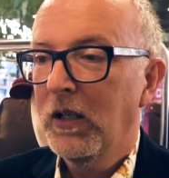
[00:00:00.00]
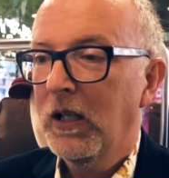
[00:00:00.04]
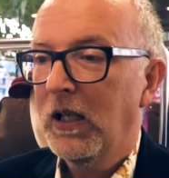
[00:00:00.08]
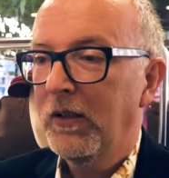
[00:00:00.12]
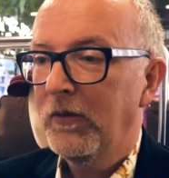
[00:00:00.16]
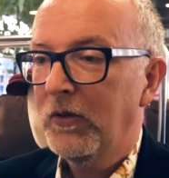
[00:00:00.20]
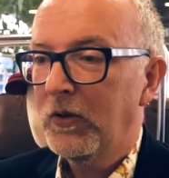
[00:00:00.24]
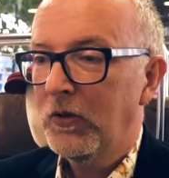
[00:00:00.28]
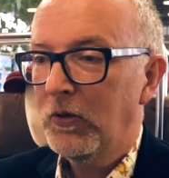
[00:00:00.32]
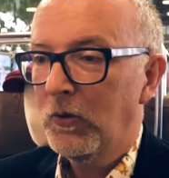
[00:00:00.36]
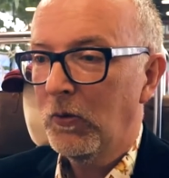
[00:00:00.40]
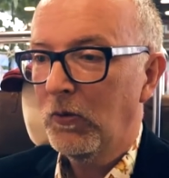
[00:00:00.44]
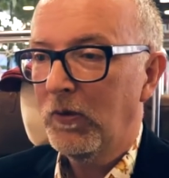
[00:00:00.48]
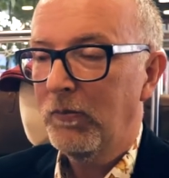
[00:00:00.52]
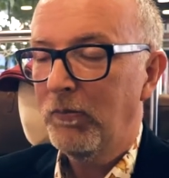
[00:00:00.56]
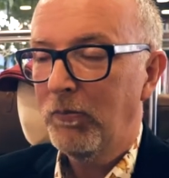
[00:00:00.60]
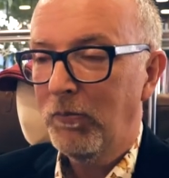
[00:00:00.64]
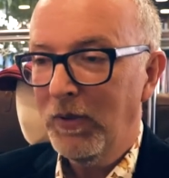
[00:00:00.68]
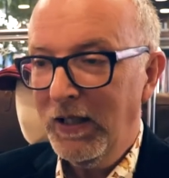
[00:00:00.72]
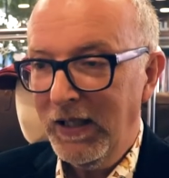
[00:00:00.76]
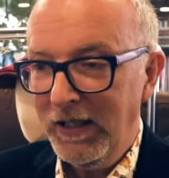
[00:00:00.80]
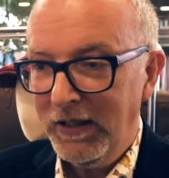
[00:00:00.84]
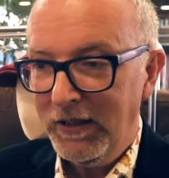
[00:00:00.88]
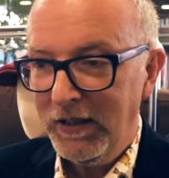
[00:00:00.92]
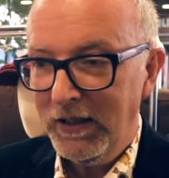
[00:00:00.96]
I have a store in
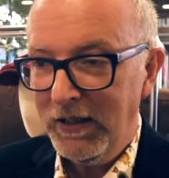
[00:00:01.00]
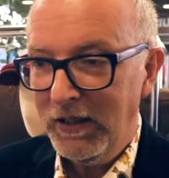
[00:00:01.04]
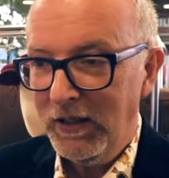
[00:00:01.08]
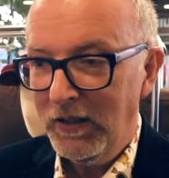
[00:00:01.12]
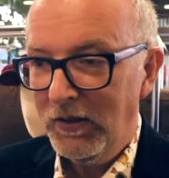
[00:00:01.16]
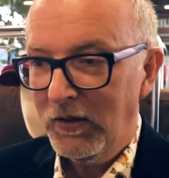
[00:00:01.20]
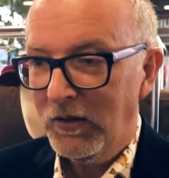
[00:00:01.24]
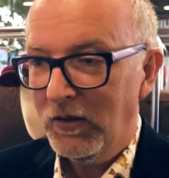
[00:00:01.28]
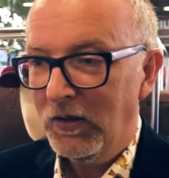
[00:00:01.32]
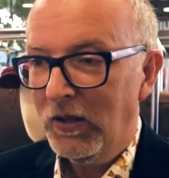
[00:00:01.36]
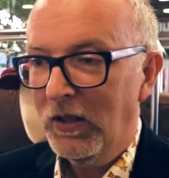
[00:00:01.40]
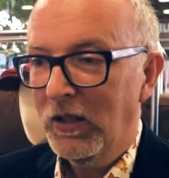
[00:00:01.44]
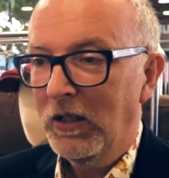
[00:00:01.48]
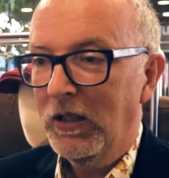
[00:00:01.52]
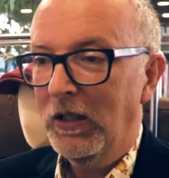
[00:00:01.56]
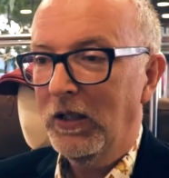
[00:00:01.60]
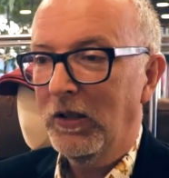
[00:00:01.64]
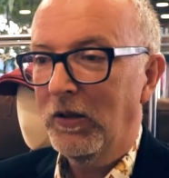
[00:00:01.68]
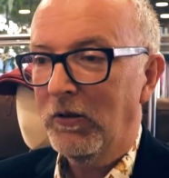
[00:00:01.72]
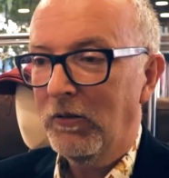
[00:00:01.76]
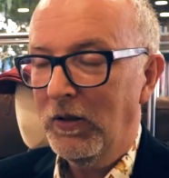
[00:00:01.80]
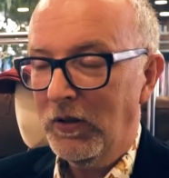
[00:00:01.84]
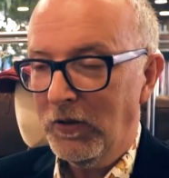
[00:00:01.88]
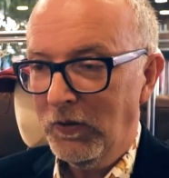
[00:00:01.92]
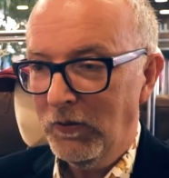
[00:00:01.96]
Blackheath,
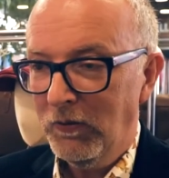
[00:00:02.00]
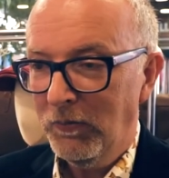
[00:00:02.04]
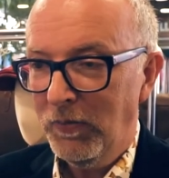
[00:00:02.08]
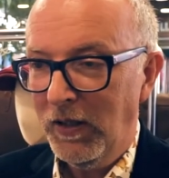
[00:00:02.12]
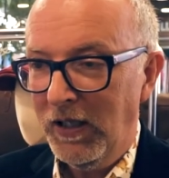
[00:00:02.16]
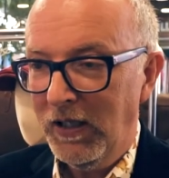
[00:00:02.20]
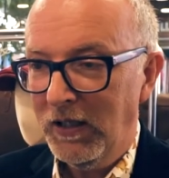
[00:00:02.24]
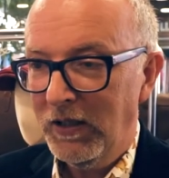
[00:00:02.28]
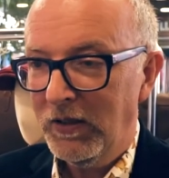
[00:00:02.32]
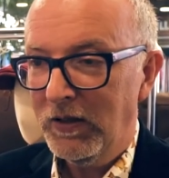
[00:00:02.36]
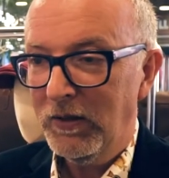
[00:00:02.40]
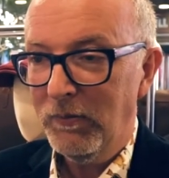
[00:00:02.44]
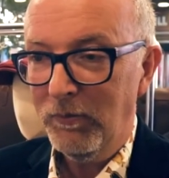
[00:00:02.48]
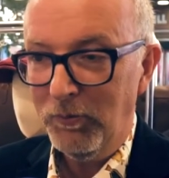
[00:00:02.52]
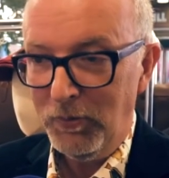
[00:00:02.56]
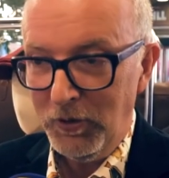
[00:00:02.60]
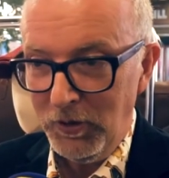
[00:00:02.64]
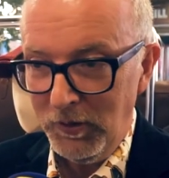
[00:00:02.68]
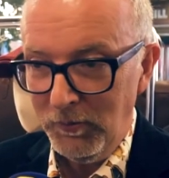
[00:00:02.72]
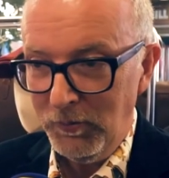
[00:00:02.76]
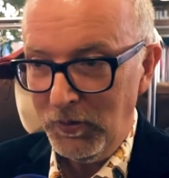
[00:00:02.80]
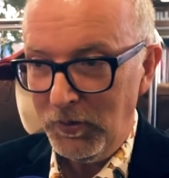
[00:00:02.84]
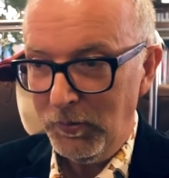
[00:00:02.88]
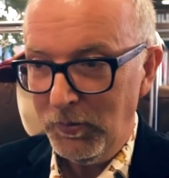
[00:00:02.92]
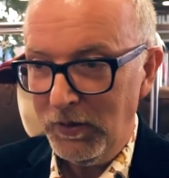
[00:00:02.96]
in Crystal Palace, in
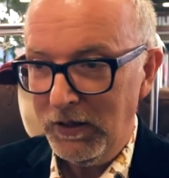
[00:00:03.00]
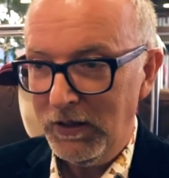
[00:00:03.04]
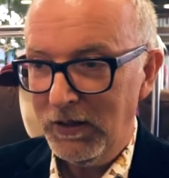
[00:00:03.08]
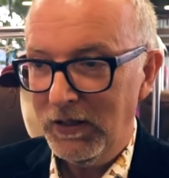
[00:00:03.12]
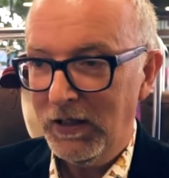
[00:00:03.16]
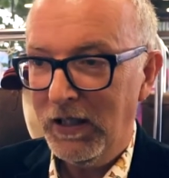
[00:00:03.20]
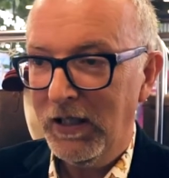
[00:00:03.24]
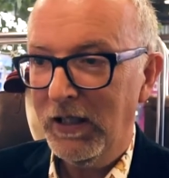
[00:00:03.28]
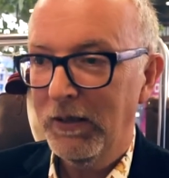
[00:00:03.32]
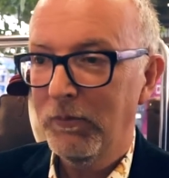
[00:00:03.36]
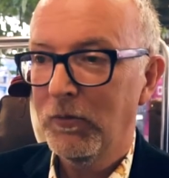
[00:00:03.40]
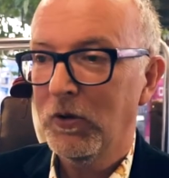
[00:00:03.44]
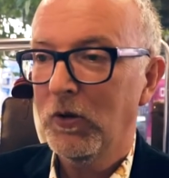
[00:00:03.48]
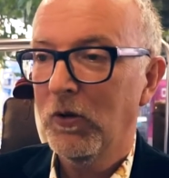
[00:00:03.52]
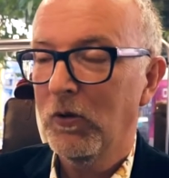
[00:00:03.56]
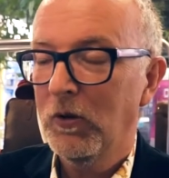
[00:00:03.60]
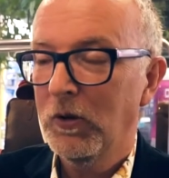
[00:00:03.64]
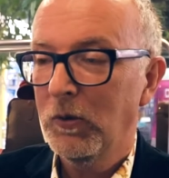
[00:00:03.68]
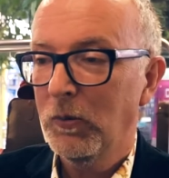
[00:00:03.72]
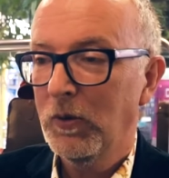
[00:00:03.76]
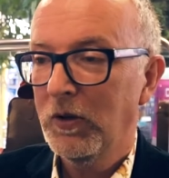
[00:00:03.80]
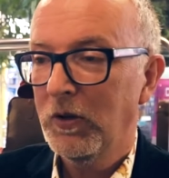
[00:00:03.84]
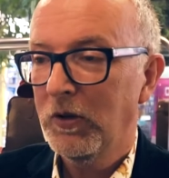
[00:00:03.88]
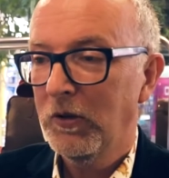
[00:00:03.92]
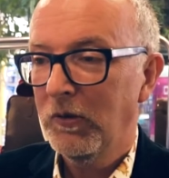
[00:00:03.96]
Bloomsbury, in Lambs,
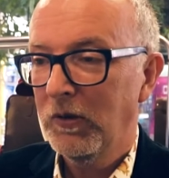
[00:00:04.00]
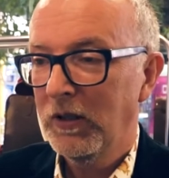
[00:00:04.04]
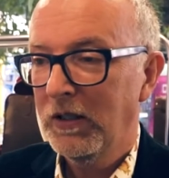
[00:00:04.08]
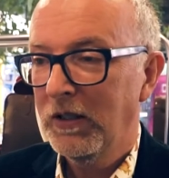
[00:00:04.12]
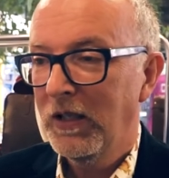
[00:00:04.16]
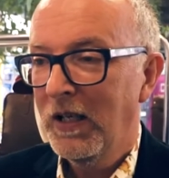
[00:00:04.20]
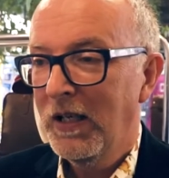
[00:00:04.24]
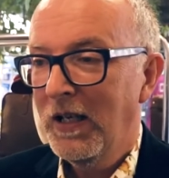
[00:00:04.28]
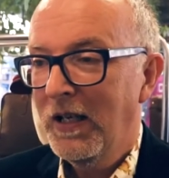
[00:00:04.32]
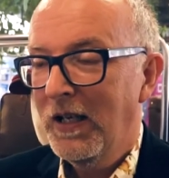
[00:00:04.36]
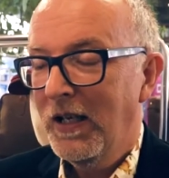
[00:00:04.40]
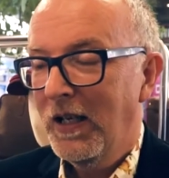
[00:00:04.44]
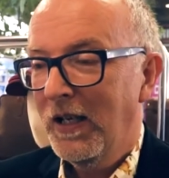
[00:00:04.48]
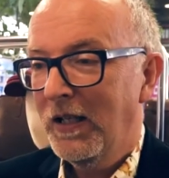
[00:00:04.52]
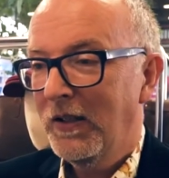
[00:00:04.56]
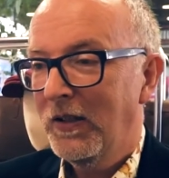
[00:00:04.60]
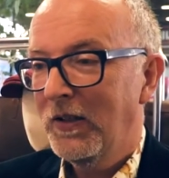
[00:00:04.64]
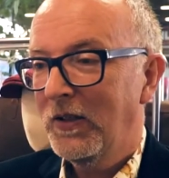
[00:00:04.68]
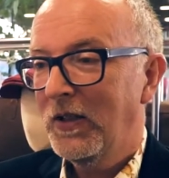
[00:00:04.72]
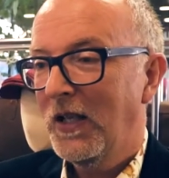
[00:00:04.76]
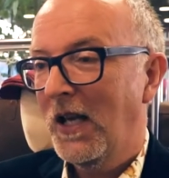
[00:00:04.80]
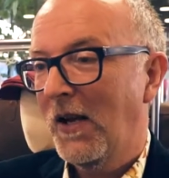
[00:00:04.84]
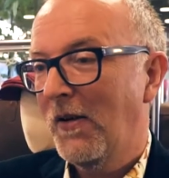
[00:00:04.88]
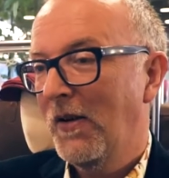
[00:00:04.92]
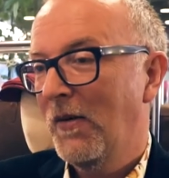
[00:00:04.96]
Conduit Street,
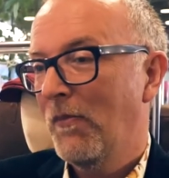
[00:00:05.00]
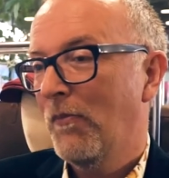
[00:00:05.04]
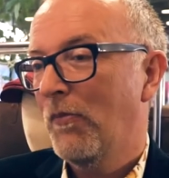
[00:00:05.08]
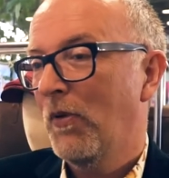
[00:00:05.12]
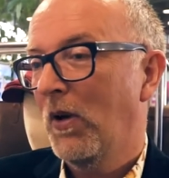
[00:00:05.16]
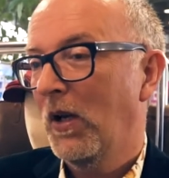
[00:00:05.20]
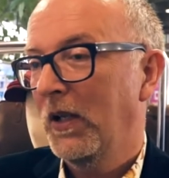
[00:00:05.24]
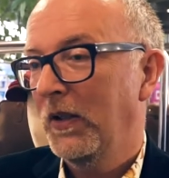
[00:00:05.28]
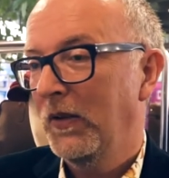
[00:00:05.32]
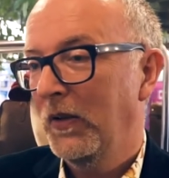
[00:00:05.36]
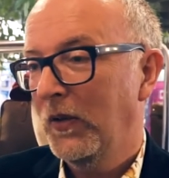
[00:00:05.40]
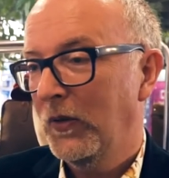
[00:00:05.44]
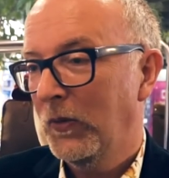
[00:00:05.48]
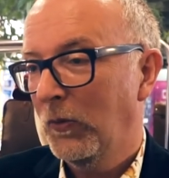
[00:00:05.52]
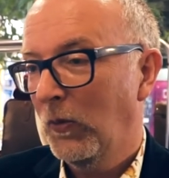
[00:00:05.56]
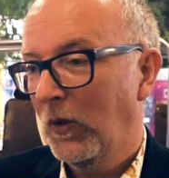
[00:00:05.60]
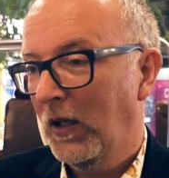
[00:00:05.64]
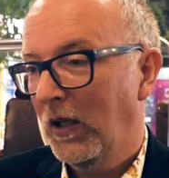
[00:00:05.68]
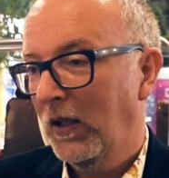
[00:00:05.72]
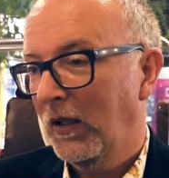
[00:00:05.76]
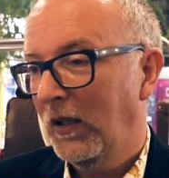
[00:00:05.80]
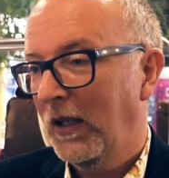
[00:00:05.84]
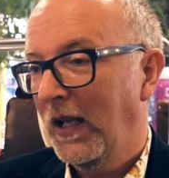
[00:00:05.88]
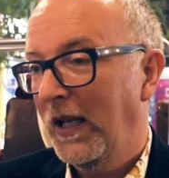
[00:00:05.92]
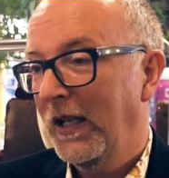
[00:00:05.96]
and down in Brighton as
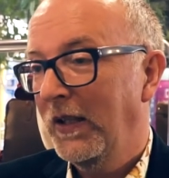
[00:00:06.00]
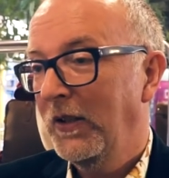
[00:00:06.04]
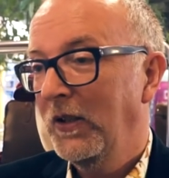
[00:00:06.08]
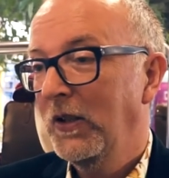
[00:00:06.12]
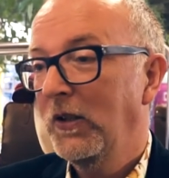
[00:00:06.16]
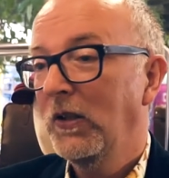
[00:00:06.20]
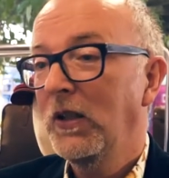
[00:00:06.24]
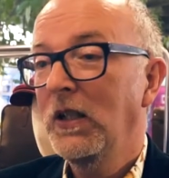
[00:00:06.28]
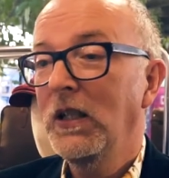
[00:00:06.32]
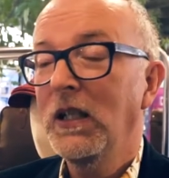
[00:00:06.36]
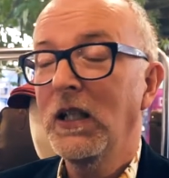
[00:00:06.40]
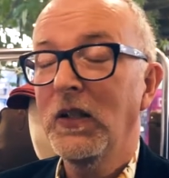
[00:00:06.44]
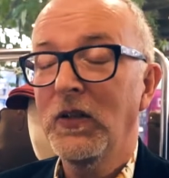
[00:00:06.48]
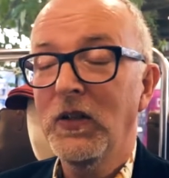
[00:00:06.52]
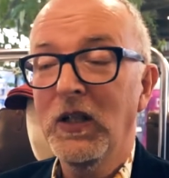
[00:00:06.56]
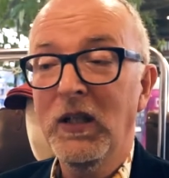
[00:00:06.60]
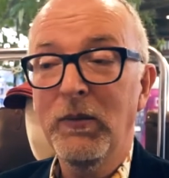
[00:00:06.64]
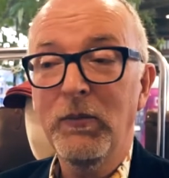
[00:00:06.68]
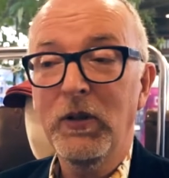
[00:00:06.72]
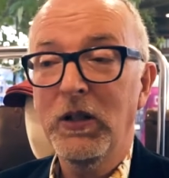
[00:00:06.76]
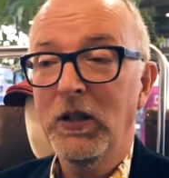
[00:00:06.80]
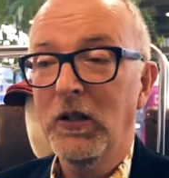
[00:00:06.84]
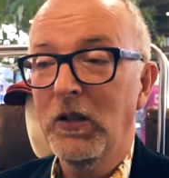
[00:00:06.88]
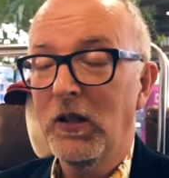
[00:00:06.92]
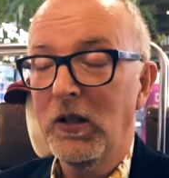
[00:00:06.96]
well. And you can get
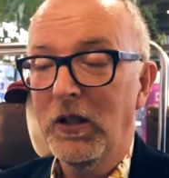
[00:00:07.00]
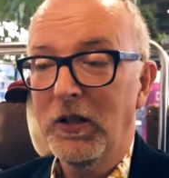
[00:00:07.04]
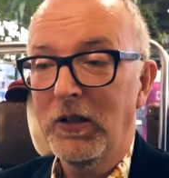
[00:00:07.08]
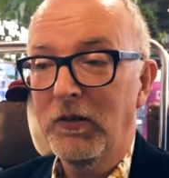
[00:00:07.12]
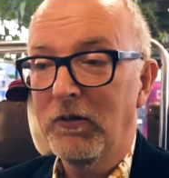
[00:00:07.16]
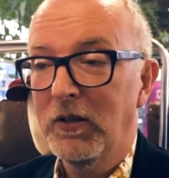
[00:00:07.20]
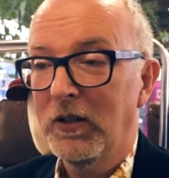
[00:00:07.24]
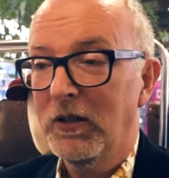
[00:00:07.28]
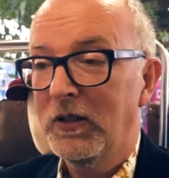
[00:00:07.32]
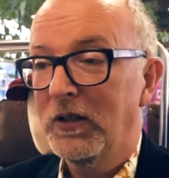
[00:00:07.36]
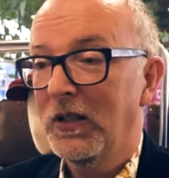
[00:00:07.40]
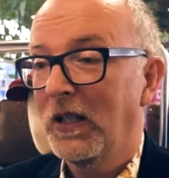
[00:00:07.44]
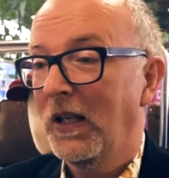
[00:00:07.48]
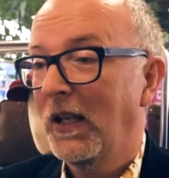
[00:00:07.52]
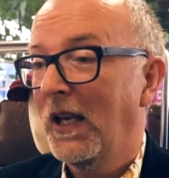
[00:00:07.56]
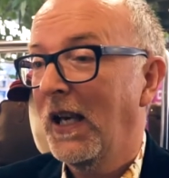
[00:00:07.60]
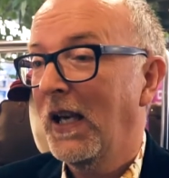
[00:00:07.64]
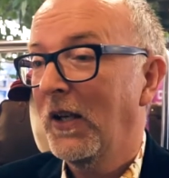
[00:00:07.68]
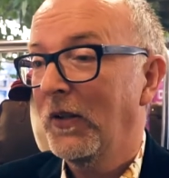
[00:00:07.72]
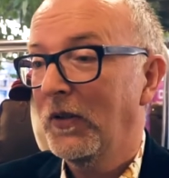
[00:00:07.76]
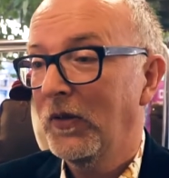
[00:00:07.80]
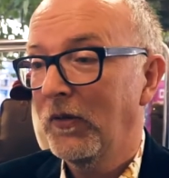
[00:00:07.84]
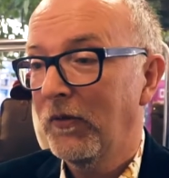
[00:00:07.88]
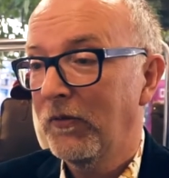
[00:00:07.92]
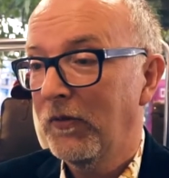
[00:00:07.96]
Simon Carter at uh,
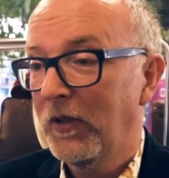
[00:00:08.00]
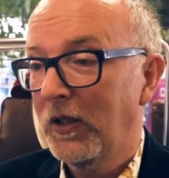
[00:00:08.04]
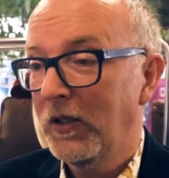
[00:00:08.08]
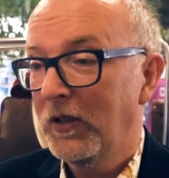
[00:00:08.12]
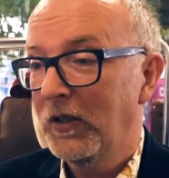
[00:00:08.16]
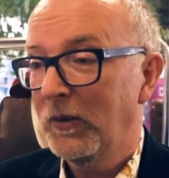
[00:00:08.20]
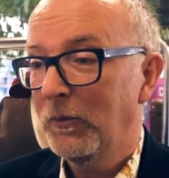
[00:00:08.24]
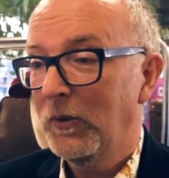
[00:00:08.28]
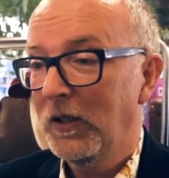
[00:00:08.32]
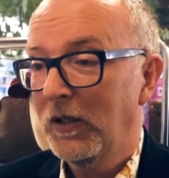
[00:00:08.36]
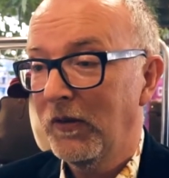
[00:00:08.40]
House of Fraser.